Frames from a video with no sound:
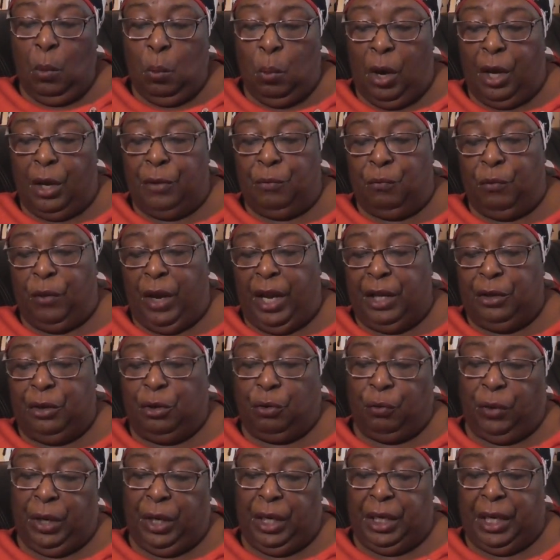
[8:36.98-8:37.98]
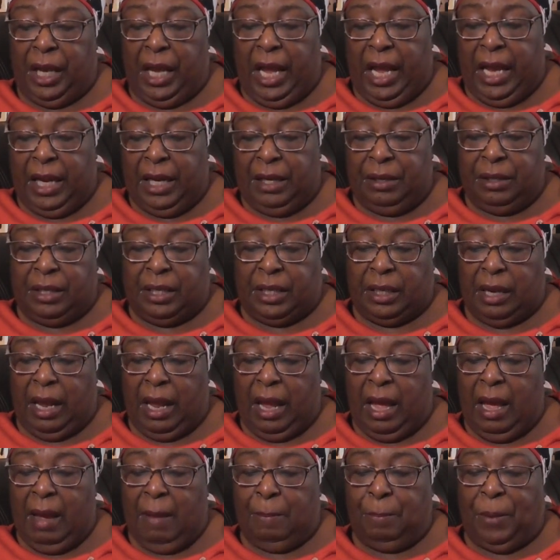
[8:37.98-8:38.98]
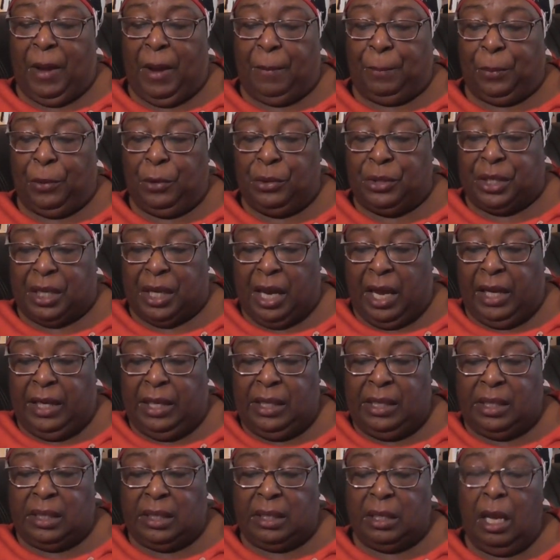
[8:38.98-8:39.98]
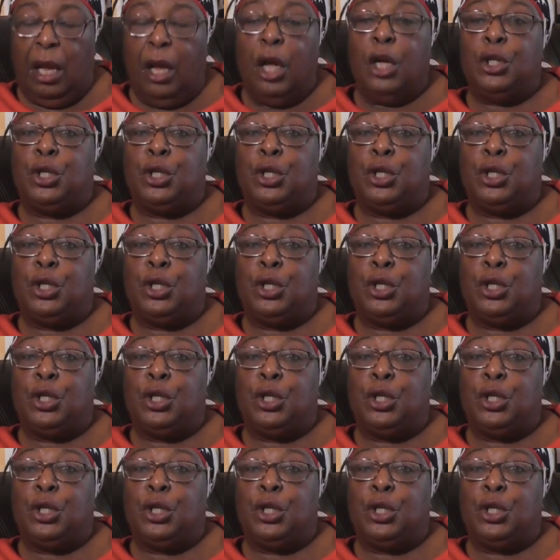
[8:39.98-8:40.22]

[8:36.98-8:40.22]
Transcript: one red, green, and um, pepper diced,